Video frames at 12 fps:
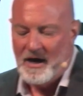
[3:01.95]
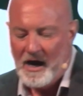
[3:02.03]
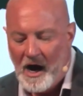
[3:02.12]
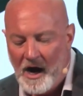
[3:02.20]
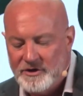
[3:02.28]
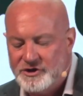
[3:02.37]

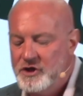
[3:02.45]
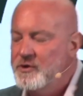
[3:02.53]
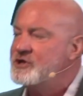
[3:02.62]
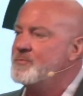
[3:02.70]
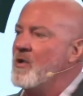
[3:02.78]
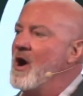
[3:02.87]
our
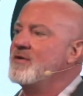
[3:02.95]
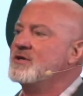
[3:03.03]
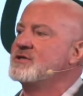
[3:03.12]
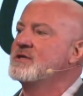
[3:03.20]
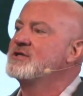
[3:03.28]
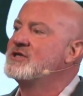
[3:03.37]
Jewish
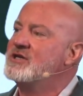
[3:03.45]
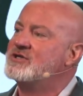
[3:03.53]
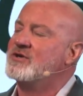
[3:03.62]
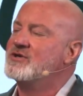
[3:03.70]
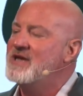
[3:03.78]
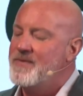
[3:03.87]
brothers and
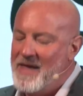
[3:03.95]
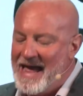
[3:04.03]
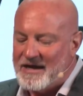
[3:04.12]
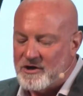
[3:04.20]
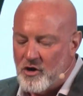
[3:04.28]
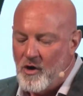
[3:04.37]
sisters in
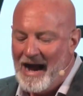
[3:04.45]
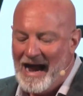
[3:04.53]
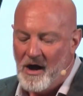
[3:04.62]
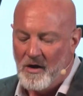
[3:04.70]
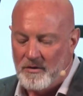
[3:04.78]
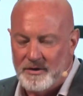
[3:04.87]
that
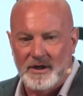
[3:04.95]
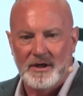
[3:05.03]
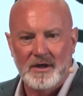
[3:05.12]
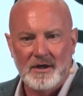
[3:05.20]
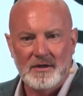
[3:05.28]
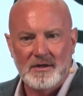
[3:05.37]
crowd
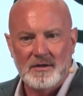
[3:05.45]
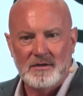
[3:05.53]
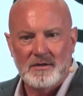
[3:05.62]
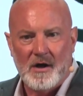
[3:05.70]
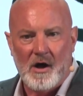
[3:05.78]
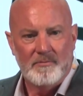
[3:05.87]

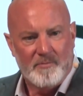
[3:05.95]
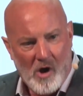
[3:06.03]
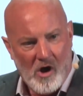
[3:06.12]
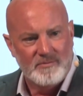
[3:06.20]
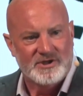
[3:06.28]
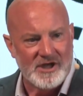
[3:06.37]
on
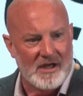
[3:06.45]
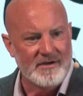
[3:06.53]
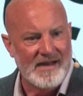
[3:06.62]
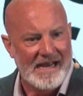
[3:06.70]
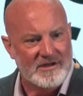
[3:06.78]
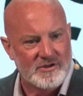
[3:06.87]
Palm
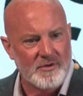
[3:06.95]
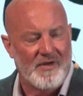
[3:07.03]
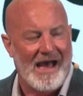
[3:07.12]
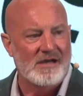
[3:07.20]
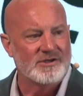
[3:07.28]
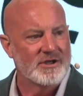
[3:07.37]
Sunday
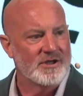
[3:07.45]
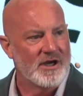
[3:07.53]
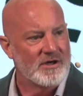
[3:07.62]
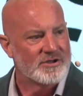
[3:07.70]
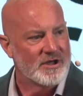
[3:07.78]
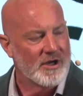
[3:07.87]
2,000
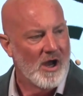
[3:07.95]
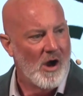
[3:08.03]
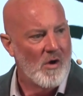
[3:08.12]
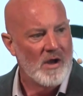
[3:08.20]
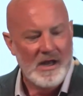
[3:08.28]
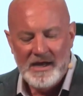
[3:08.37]
years
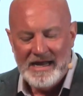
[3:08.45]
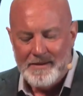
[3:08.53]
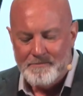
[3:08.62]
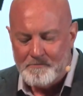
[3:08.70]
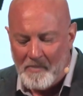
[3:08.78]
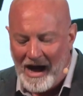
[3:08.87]
ago
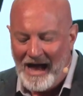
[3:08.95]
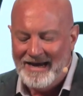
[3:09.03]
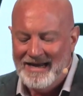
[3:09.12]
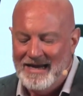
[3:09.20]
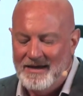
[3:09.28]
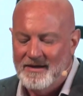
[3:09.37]

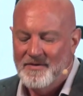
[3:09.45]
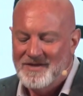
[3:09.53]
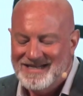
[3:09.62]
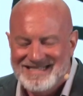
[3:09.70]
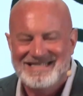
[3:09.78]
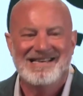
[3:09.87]
embodied the
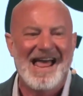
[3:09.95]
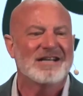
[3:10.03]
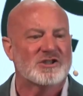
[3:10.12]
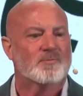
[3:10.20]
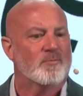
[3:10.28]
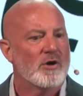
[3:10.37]

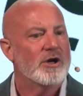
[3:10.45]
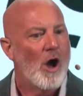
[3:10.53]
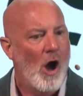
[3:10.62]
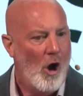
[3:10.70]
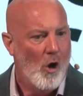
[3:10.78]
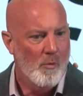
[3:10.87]
desperate
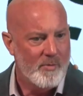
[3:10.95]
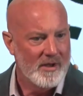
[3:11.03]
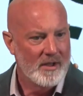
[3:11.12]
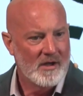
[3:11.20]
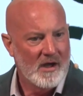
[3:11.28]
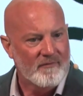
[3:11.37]
hope
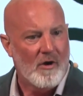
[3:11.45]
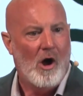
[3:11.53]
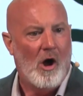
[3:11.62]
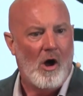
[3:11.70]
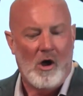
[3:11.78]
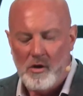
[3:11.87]
of
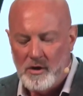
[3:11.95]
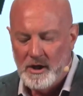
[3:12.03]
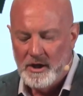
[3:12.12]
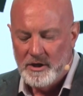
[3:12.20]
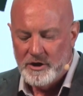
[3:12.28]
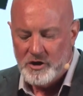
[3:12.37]
all
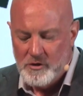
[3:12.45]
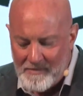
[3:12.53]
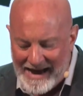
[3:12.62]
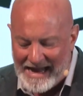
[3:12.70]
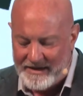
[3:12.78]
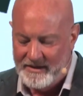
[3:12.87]

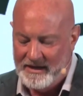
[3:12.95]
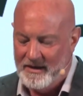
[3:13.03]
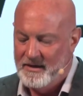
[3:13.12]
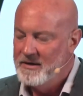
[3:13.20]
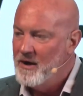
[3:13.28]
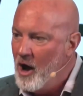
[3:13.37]
humanity,
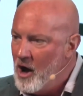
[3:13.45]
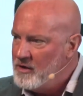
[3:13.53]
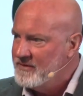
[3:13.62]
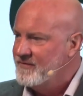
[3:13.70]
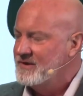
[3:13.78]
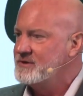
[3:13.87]
all
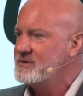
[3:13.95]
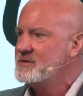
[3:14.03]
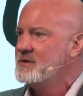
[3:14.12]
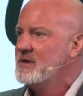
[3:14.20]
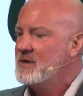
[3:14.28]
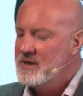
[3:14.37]
of
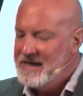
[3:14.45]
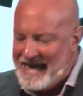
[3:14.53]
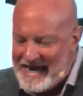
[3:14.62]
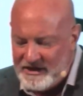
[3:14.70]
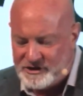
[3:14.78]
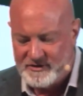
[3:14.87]
us,
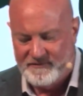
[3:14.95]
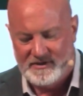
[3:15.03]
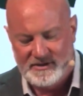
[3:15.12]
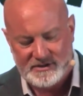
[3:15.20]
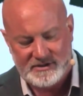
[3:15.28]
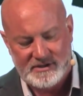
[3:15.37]
each of
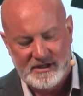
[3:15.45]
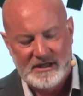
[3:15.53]
us.